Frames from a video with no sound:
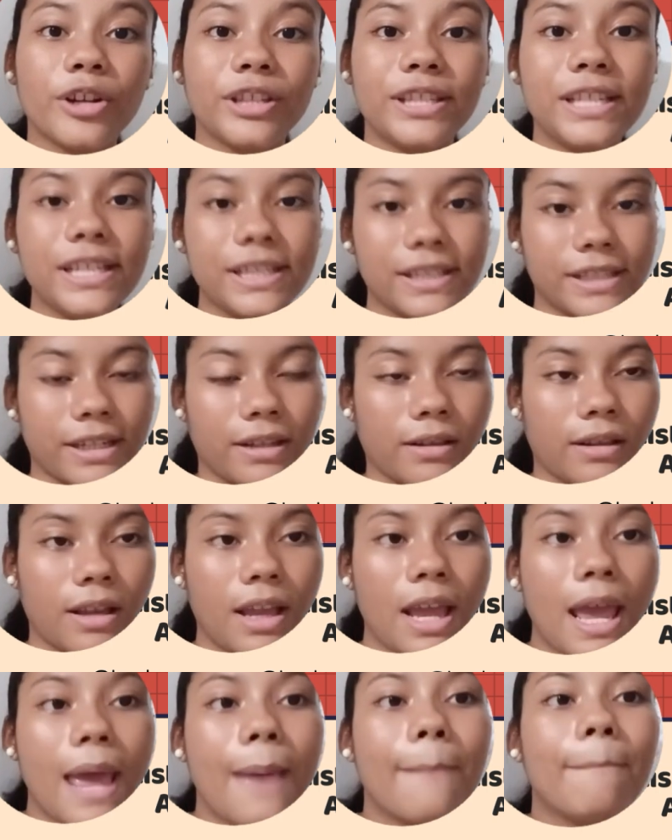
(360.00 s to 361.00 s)
detail
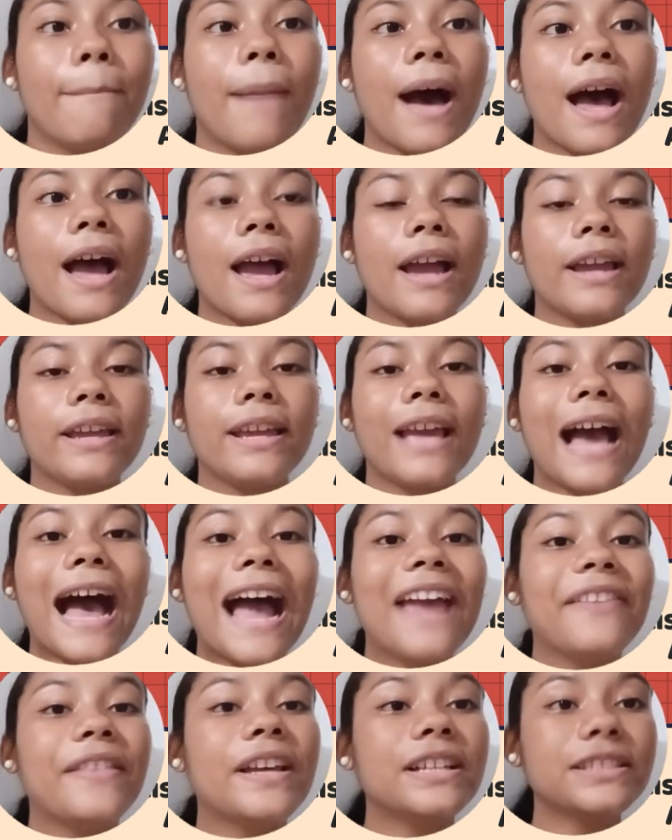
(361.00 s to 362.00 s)
by
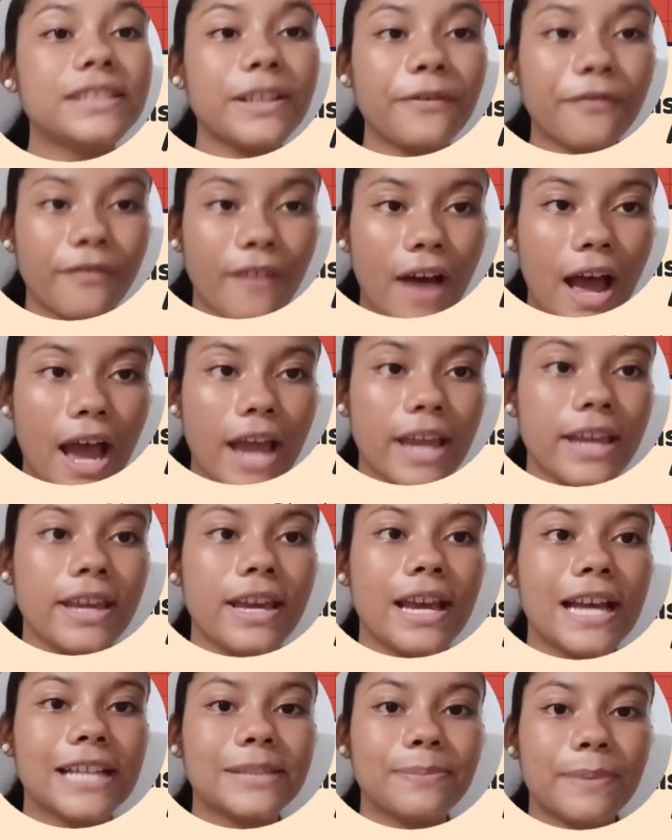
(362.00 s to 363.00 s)
identifying
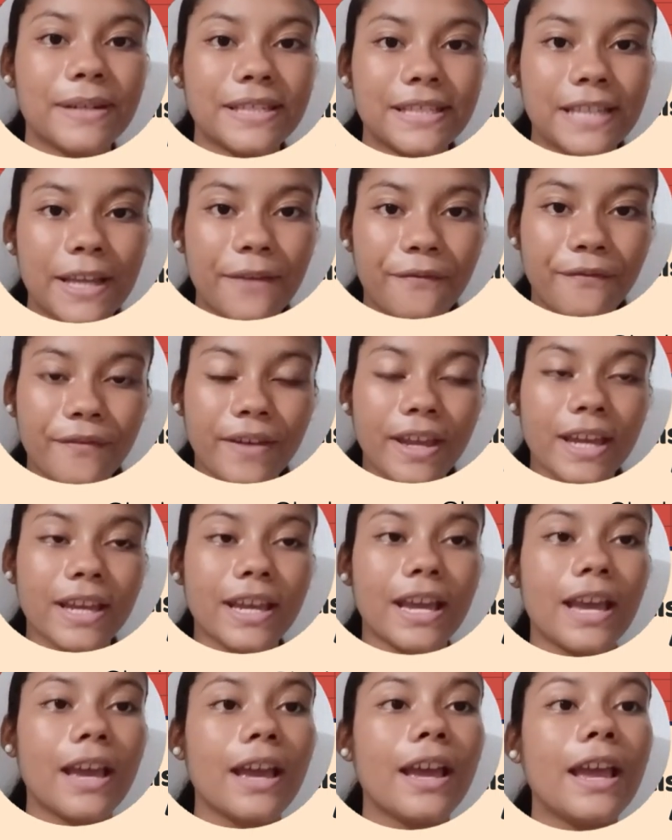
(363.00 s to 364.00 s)

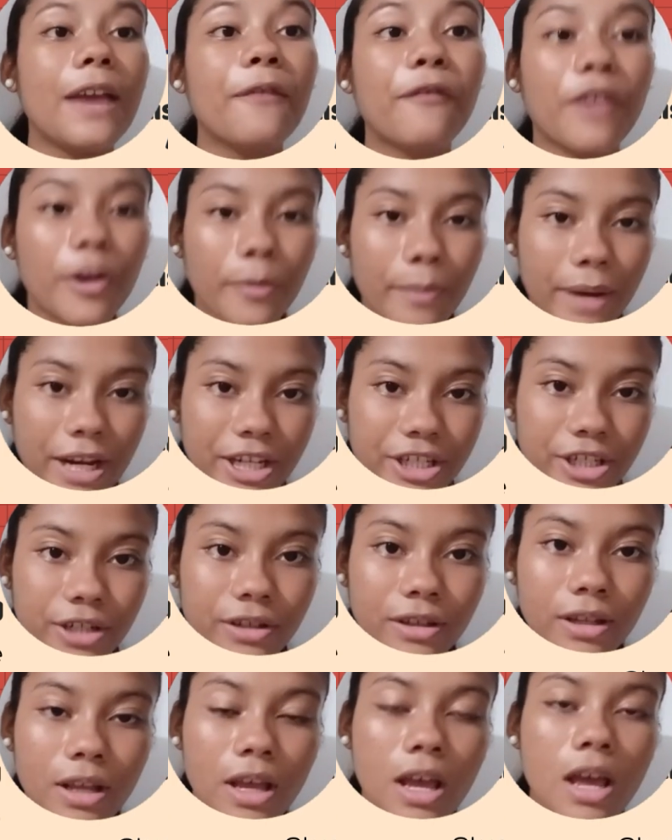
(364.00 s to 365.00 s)
specific
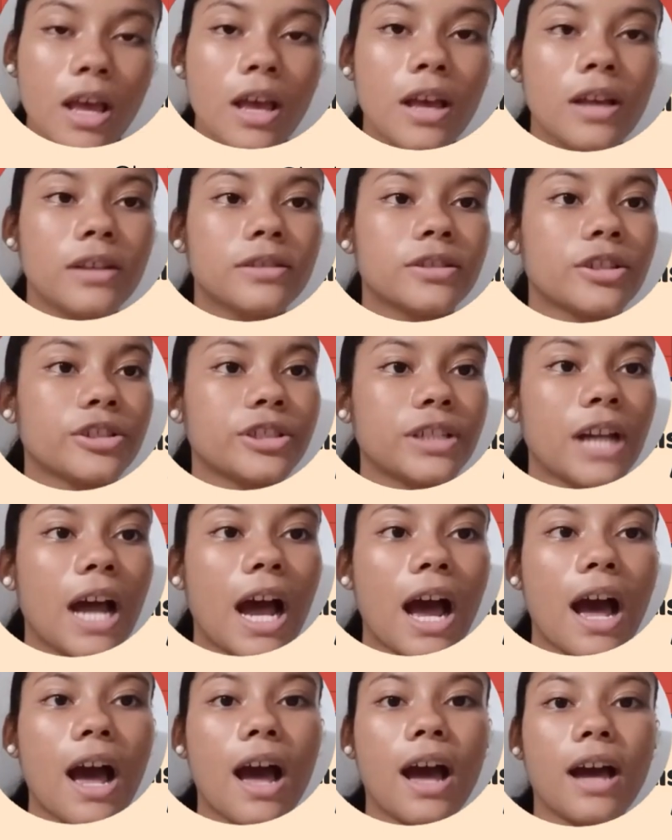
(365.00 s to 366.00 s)
information such
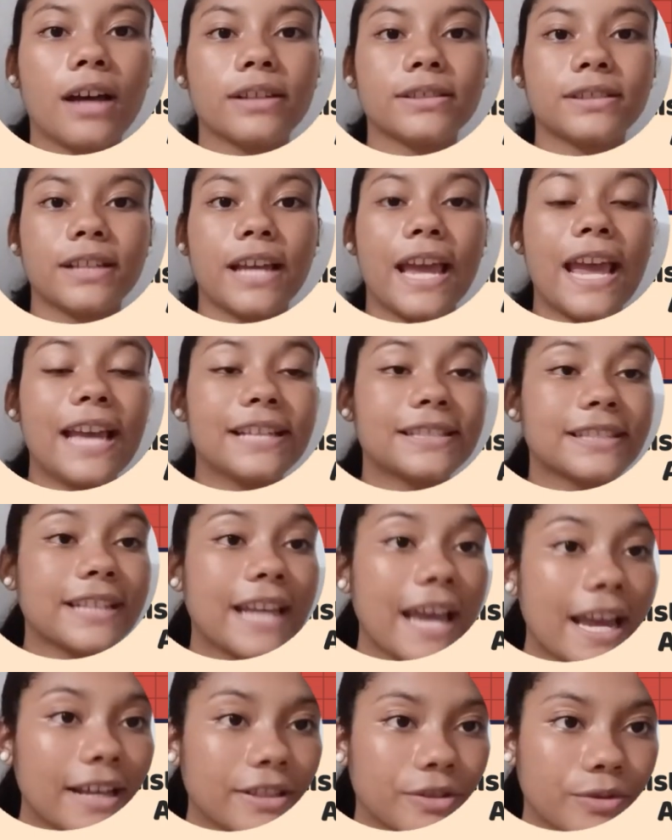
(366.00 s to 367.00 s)
as
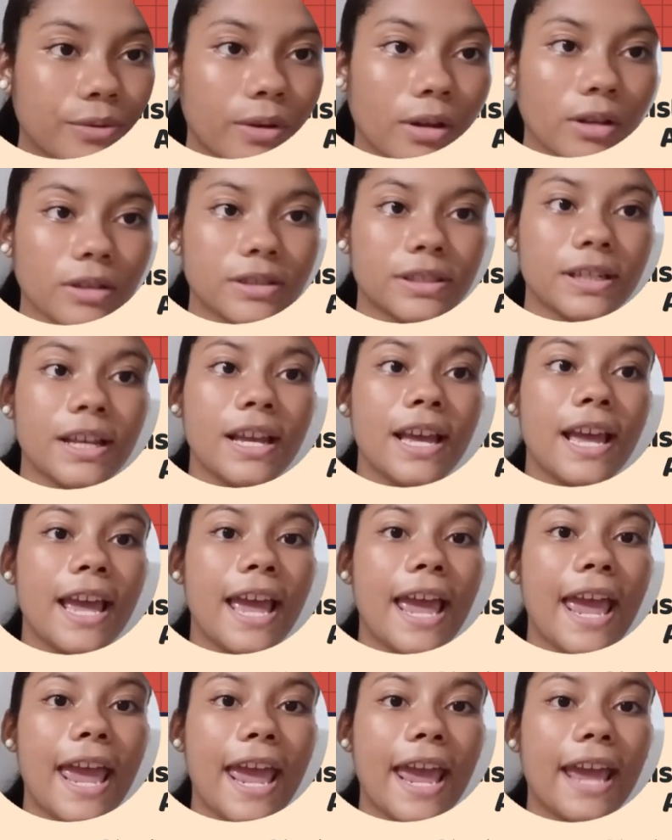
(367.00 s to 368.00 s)
schedules
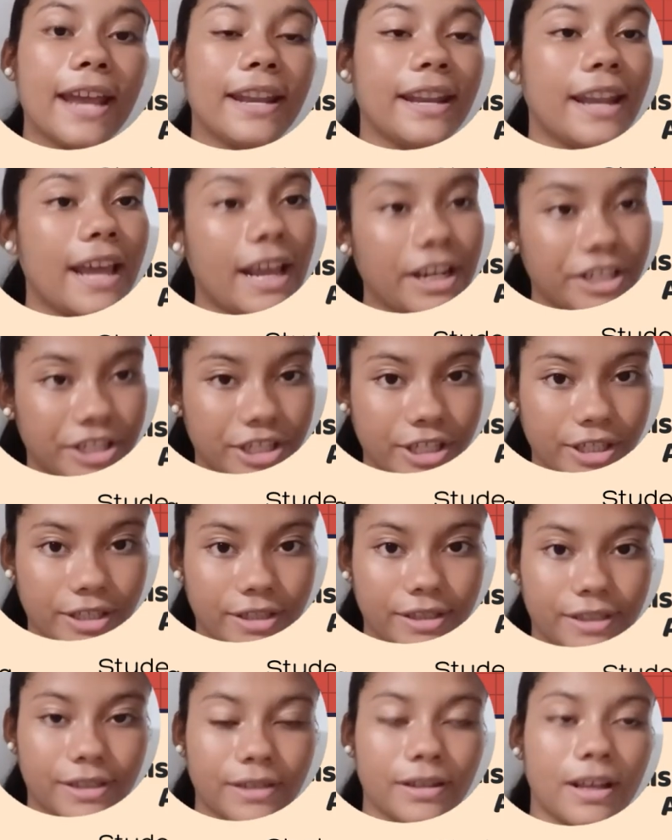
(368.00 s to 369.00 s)
and
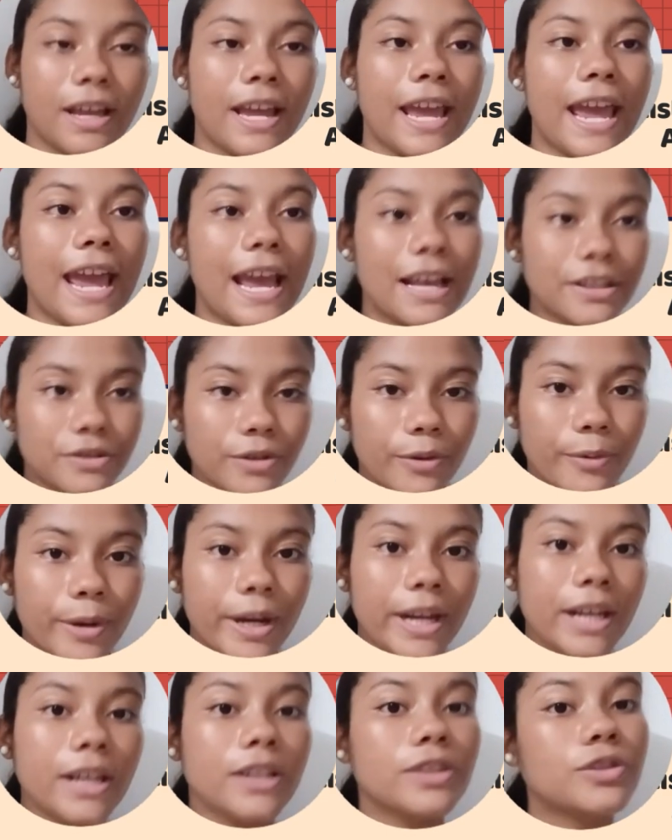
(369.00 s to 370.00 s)
actions,
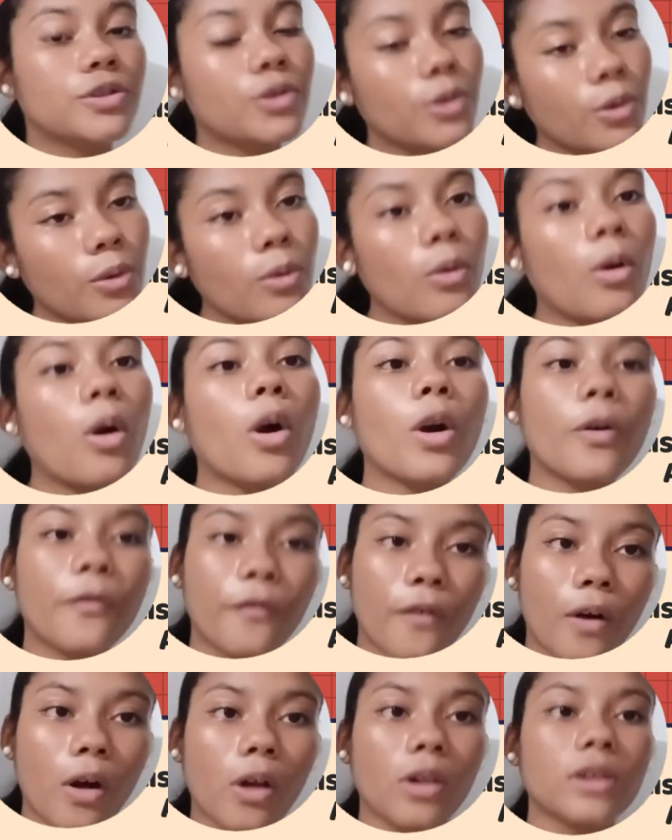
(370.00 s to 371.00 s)
answering true or
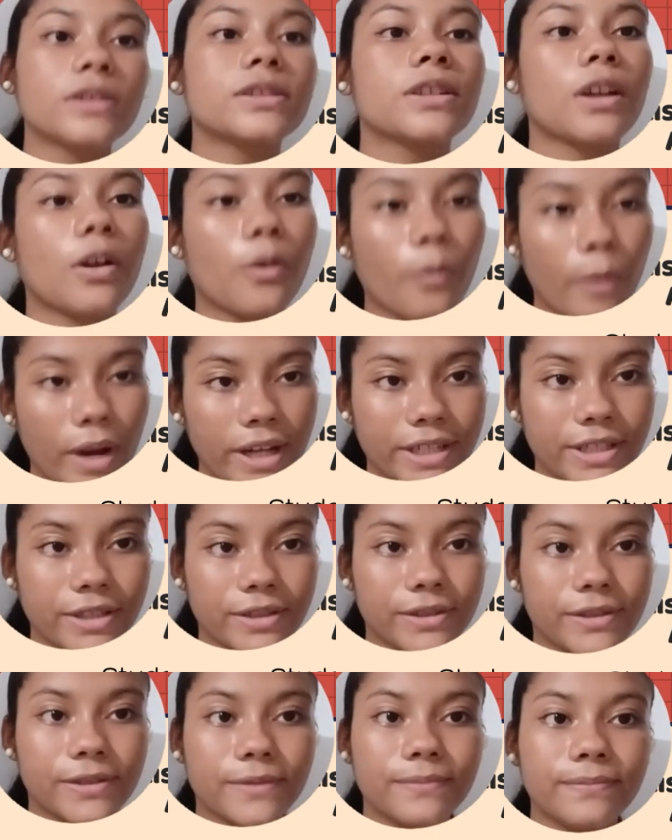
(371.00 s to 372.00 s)
false
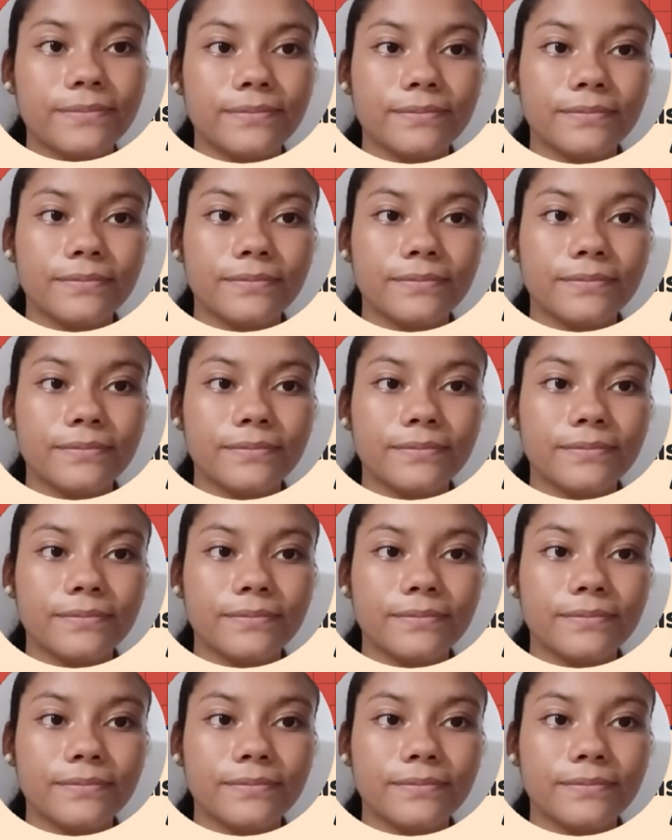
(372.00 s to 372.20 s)
questions.